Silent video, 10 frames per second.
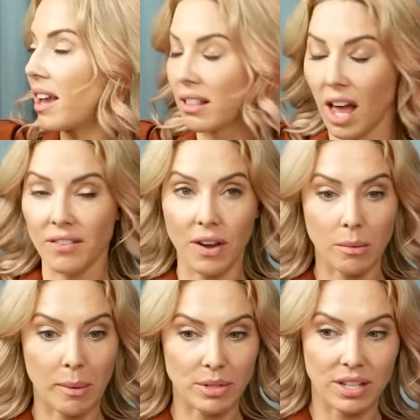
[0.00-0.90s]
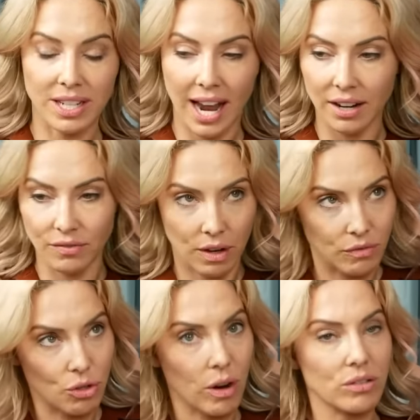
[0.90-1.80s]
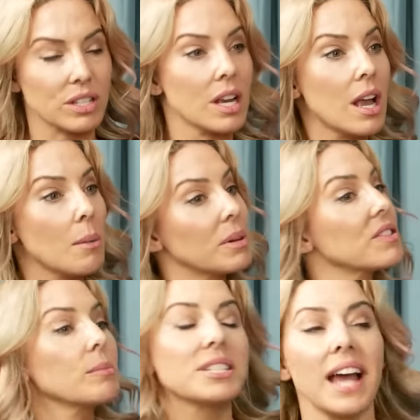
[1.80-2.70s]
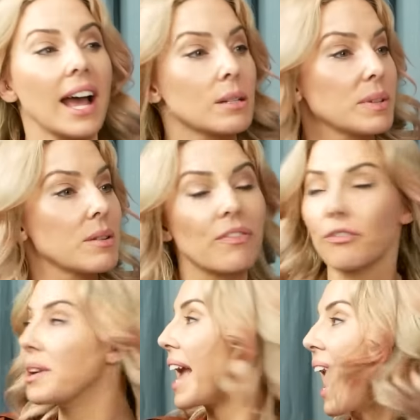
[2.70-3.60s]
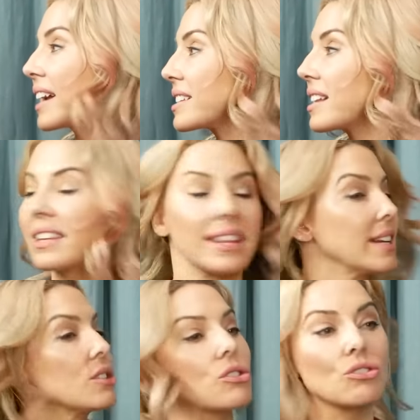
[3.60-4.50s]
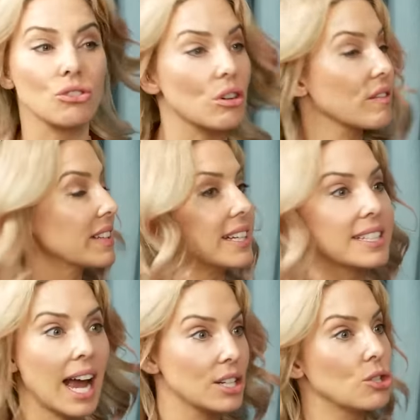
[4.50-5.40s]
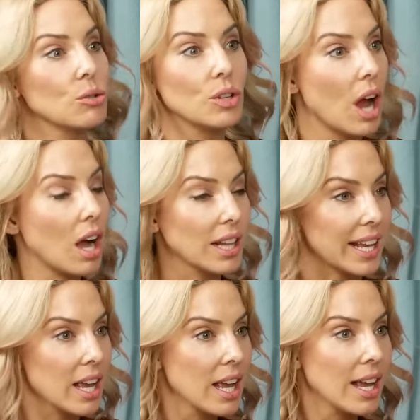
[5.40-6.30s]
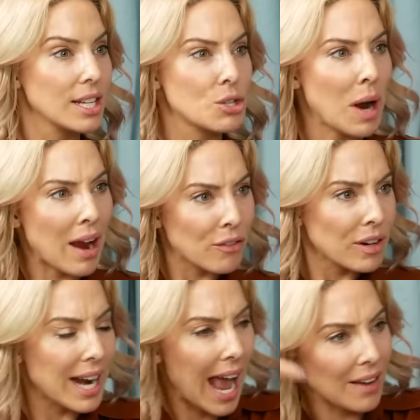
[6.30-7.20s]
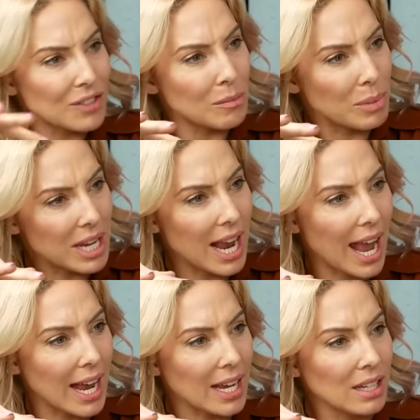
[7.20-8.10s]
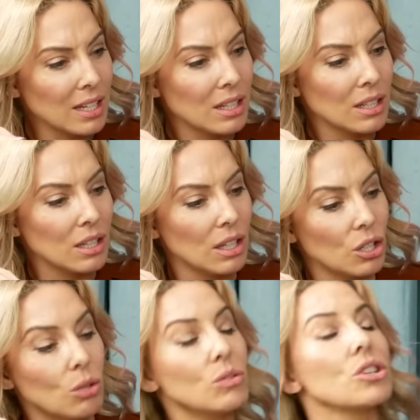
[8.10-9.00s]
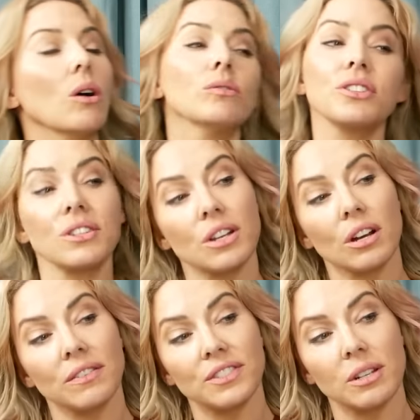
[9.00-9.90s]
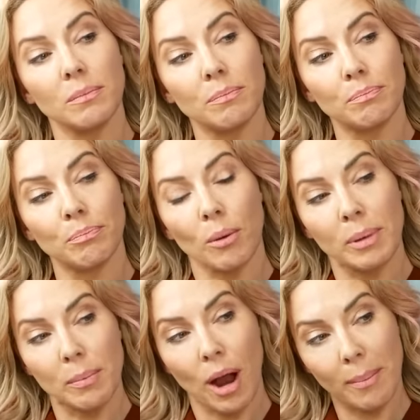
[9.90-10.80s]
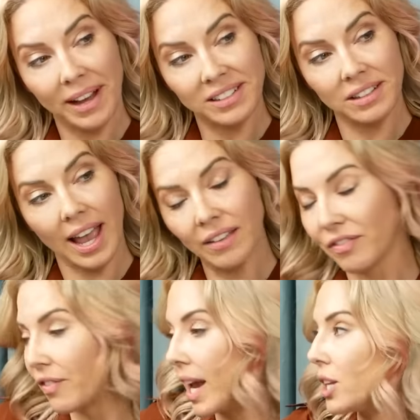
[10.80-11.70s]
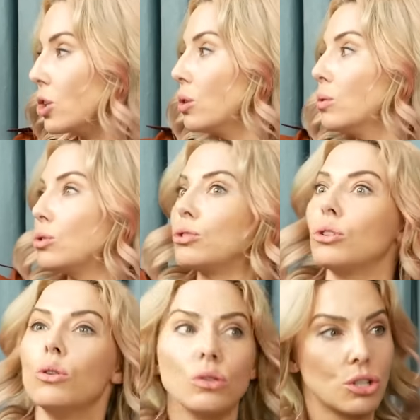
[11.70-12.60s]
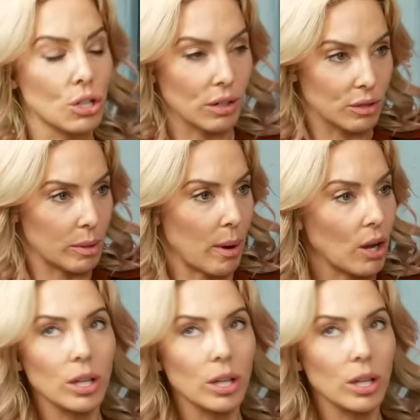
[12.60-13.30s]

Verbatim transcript: a lot of family members that died of cirrhosis, but if someone dies by some freak accident that they didn't deserve and they died too young, like, is there ever going to have to be a, you don't deserve to be brought back to life and you do deserve to be brought,